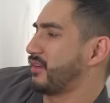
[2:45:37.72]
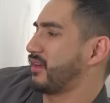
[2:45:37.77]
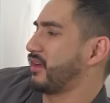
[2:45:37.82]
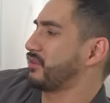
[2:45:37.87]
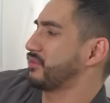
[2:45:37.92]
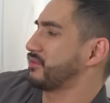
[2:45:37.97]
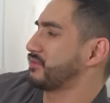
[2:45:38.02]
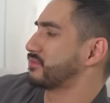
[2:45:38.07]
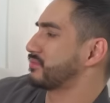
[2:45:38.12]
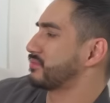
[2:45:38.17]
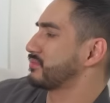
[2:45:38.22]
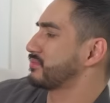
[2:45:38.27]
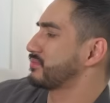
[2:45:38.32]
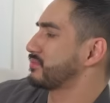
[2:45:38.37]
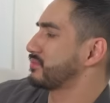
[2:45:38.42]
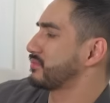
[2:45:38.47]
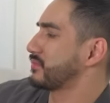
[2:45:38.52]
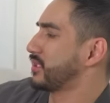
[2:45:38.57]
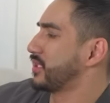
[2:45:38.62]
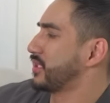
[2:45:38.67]
Oh,
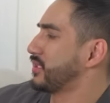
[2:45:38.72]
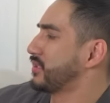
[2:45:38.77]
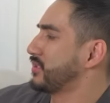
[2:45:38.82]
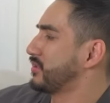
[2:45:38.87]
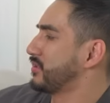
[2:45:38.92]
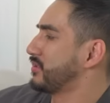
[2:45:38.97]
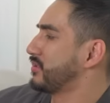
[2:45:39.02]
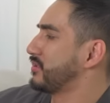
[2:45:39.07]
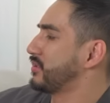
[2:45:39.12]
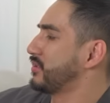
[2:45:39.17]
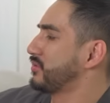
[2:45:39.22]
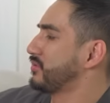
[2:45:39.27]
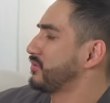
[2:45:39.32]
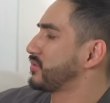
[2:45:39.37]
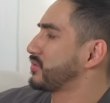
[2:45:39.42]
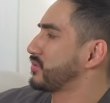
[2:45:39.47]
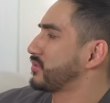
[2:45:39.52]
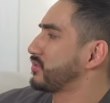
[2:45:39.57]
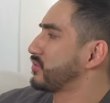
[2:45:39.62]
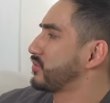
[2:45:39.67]
a
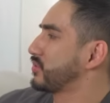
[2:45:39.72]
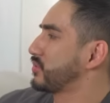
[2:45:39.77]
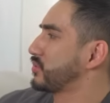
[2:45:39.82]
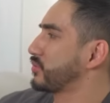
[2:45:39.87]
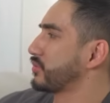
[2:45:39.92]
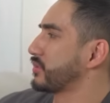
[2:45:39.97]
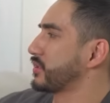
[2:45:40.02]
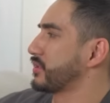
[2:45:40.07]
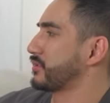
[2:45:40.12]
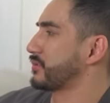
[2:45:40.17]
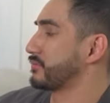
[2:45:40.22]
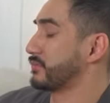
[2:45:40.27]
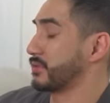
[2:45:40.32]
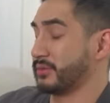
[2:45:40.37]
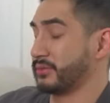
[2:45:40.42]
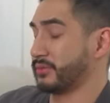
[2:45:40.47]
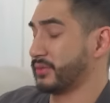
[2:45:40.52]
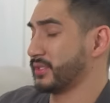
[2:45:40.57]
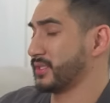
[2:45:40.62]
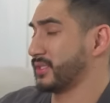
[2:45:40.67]
used drill.
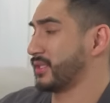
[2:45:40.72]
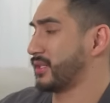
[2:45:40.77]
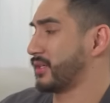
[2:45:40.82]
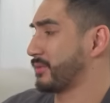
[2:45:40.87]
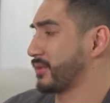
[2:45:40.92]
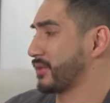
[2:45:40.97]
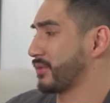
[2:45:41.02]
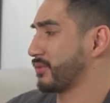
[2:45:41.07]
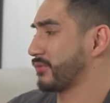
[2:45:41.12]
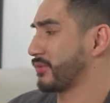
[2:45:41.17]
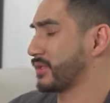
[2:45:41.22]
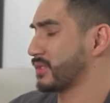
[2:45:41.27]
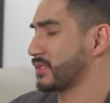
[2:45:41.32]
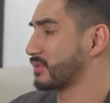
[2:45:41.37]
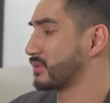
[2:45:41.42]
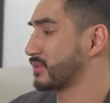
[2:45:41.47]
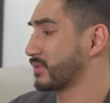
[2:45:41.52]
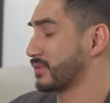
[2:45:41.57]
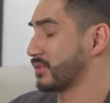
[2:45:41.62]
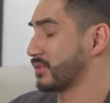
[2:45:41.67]
It wasn't on my Christmas